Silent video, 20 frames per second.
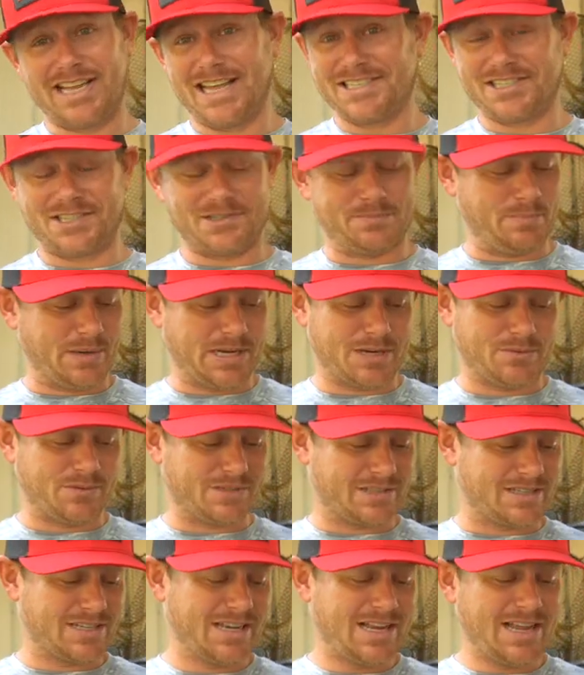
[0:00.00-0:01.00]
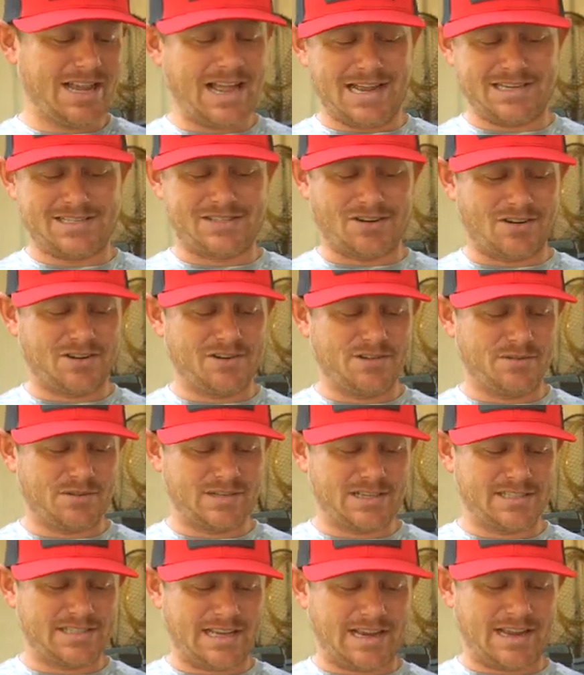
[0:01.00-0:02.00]
catches big ones. I started
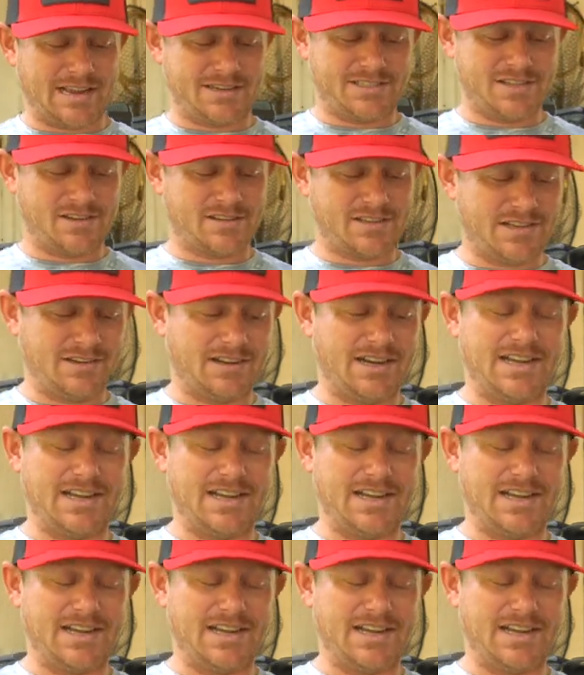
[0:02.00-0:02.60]
doing this at Kentucky